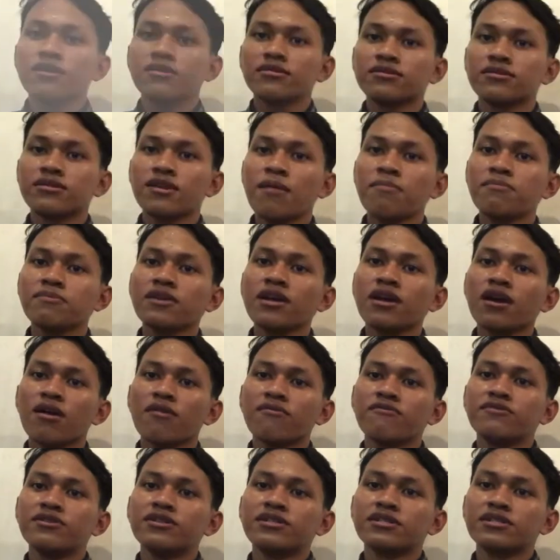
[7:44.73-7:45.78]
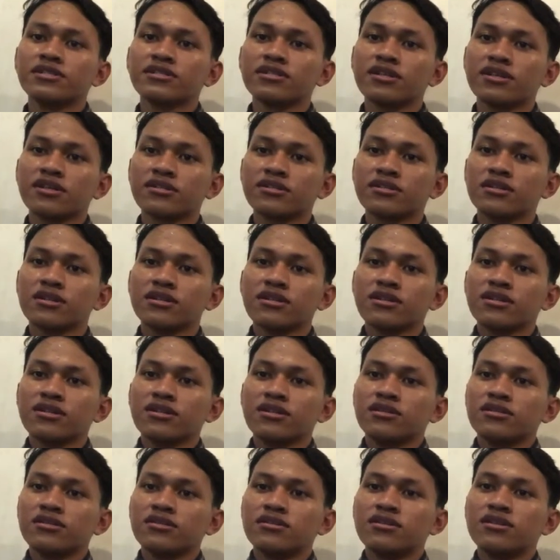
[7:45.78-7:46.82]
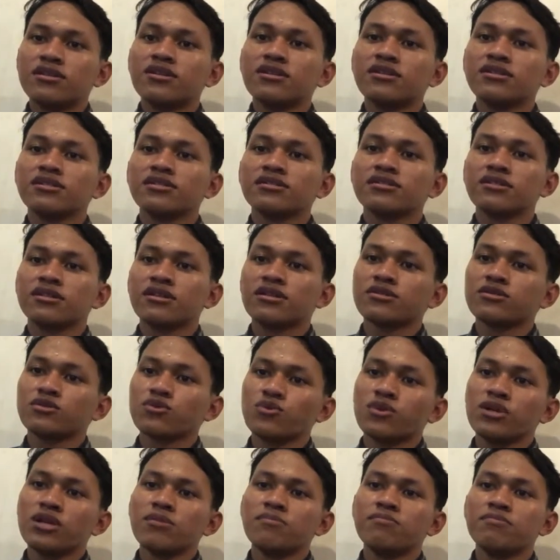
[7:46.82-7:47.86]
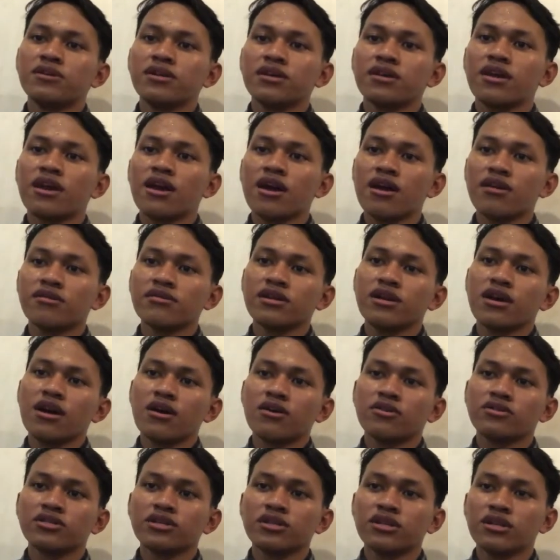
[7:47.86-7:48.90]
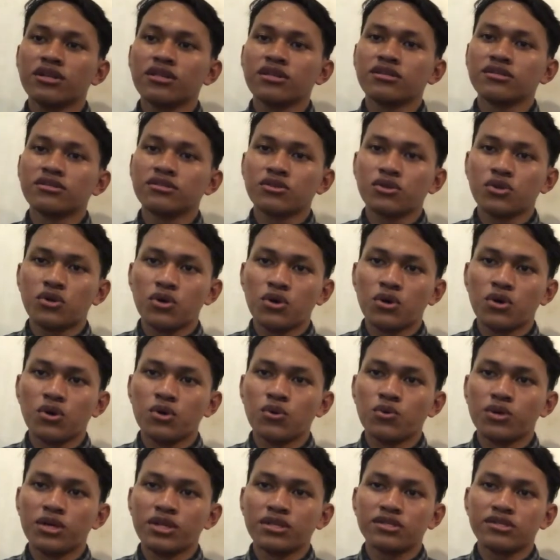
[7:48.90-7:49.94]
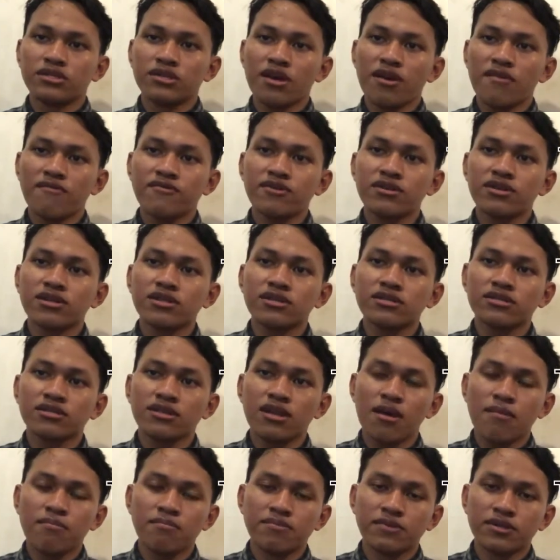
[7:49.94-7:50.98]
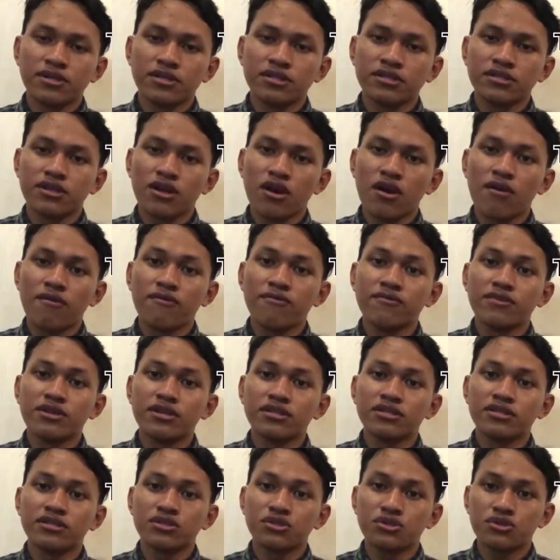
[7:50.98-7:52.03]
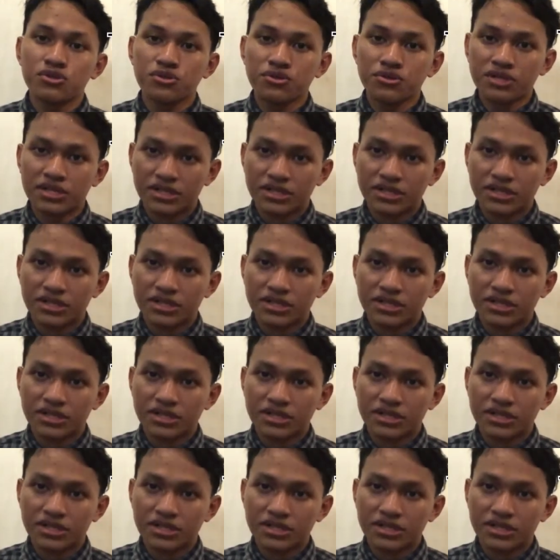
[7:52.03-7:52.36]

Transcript: Subject of the research. The research will be carried out in a school with several samples of the student.